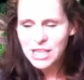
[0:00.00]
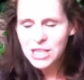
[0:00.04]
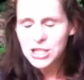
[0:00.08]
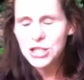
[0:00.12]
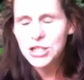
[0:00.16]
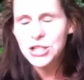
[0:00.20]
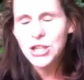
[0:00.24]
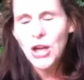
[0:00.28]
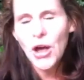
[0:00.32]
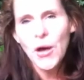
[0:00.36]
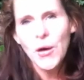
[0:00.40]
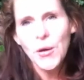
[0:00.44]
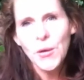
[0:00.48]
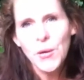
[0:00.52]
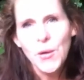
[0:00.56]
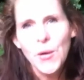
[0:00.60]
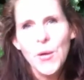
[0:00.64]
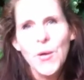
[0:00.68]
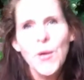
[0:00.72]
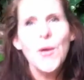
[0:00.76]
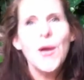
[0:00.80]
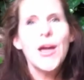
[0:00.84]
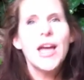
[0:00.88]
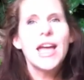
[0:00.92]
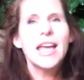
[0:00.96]
So,
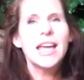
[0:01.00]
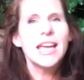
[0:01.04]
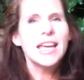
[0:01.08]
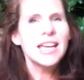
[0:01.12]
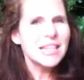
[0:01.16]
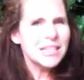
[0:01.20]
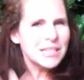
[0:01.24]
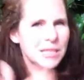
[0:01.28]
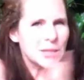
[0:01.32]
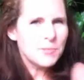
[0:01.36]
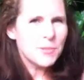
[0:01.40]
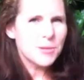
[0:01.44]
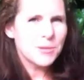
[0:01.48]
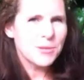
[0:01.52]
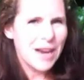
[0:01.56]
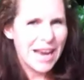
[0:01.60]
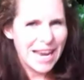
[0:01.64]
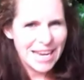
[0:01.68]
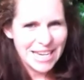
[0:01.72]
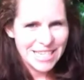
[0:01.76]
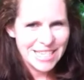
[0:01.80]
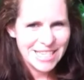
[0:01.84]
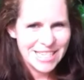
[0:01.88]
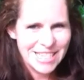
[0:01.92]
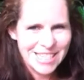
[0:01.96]

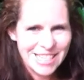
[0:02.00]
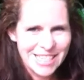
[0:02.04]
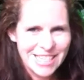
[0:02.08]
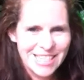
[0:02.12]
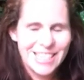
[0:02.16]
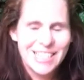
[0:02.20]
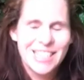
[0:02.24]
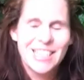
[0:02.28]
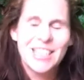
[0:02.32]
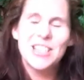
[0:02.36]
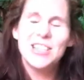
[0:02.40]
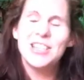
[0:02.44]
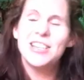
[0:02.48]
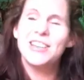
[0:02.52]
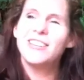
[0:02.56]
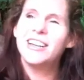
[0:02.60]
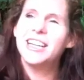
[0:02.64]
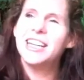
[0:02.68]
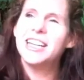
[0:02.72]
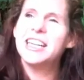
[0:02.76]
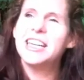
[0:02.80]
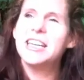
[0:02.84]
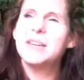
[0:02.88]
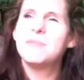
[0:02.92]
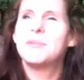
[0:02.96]
inspiration. You
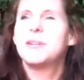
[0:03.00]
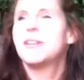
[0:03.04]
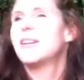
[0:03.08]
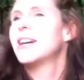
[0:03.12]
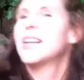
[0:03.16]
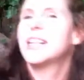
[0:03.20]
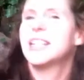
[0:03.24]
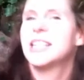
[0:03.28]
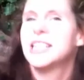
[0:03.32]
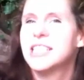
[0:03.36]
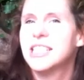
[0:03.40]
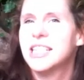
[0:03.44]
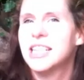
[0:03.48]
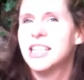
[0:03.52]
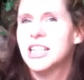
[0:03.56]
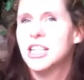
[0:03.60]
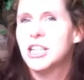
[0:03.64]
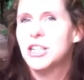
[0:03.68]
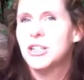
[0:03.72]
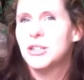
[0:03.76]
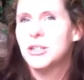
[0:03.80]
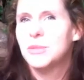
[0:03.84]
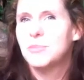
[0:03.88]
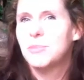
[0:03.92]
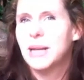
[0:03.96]
want to keep your energy in a
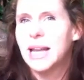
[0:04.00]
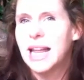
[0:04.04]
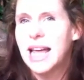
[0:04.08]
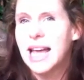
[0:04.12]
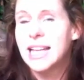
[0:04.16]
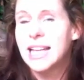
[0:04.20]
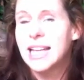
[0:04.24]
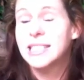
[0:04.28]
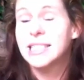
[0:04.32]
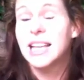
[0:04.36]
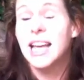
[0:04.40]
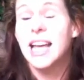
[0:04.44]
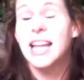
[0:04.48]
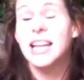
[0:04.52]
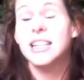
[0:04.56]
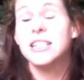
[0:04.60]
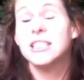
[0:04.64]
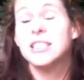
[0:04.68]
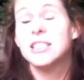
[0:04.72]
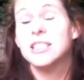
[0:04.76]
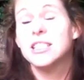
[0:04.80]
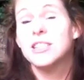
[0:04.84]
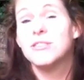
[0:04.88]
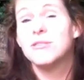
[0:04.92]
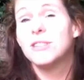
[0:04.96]
good place, and
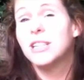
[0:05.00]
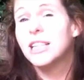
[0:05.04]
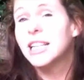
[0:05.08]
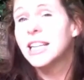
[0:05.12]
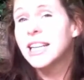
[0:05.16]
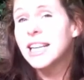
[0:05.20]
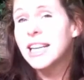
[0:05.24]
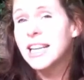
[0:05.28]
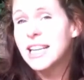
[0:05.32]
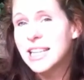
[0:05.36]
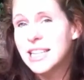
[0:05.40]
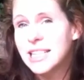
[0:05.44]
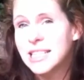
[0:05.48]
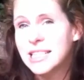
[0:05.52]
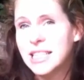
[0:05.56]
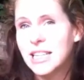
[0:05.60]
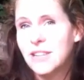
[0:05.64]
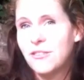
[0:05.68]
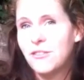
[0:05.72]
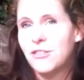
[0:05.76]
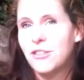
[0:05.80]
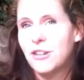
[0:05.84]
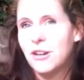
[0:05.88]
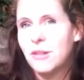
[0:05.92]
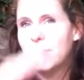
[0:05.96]
it's really easy
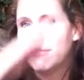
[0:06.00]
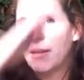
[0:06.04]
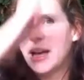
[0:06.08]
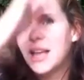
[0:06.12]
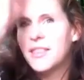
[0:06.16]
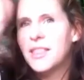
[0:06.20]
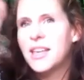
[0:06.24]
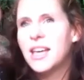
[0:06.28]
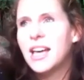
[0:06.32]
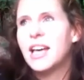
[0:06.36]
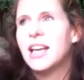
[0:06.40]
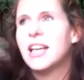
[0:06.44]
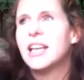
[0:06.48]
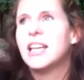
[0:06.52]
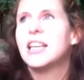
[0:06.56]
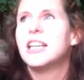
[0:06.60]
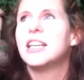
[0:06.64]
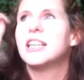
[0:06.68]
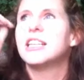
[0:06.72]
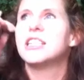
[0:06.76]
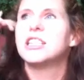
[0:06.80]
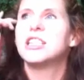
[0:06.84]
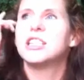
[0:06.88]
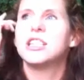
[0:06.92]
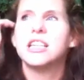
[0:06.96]
for a mother
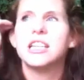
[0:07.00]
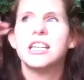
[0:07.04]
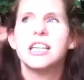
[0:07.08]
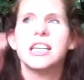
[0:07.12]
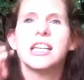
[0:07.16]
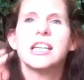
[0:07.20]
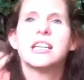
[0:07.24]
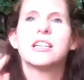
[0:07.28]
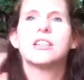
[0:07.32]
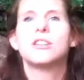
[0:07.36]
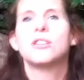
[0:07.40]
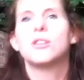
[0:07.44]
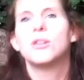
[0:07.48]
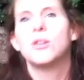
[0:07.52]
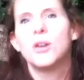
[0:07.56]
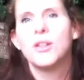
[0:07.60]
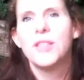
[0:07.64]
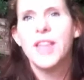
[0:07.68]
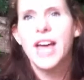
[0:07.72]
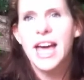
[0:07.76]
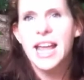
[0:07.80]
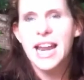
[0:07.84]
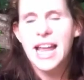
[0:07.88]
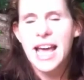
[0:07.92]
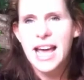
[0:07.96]
to ignore
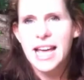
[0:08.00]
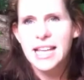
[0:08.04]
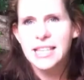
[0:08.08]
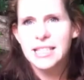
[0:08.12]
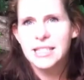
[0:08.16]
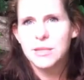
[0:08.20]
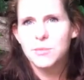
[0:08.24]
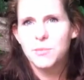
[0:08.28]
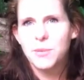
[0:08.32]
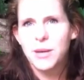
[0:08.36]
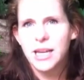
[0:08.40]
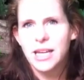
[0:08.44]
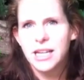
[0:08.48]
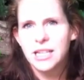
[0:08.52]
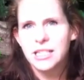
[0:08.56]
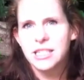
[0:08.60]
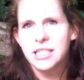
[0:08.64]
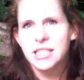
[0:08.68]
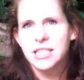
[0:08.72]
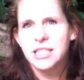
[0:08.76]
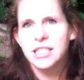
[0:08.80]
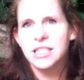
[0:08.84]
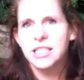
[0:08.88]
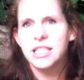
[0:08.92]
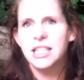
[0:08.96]
that
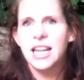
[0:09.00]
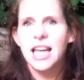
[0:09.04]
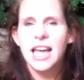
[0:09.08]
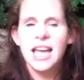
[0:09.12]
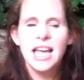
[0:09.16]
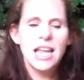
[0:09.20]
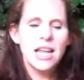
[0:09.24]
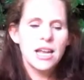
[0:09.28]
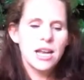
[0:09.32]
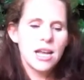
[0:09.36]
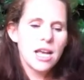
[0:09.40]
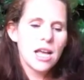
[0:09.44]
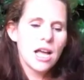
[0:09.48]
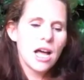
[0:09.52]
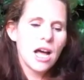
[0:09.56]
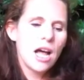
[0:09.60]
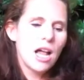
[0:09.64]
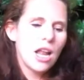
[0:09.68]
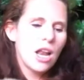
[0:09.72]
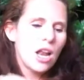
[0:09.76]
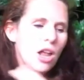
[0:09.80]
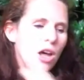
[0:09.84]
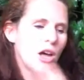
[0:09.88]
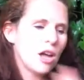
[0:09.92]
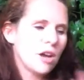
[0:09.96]
aspect, to let
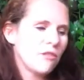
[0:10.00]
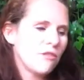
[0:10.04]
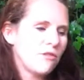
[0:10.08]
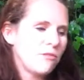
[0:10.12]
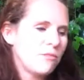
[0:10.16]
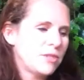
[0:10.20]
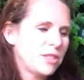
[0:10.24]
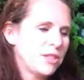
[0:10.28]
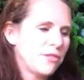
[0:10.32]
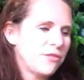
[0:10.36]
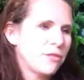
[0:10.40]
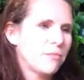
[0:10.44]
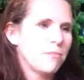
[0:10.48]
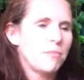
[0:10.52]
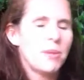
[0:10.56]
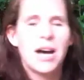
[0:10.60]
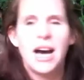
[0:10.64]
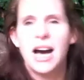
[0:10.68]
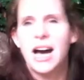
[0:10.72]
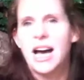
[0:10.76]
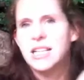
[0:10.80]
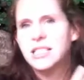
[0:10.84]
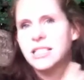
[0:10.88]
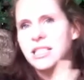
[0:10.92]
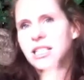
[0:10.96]
a lot of different
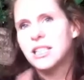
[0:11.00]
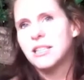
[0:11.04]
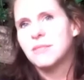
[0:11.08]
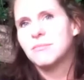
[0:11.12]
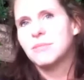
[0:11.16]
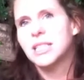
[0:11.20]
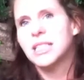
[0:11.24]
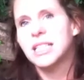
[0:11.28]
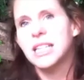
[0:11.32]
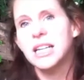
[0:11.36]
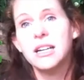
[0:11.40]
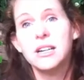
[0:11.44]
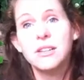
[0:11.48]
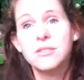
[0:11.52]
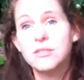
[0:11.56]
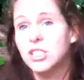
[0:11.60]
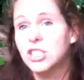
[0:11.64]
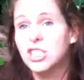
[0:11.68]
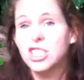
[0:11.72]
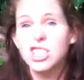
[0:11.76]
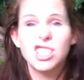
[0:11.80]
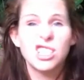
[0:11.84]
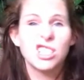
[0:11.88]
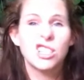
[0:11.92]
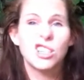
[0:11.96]
parts of themselves
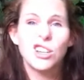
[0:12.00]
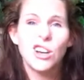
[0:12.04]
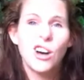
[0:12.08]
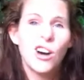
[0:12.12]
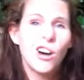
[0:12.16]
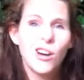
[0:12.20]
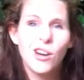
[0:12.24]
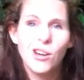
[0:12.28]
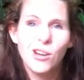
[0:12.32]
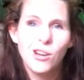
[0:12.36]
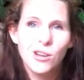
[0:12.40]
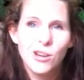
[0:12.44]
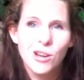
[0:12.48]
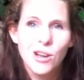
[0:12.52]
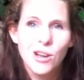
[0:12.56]
just go.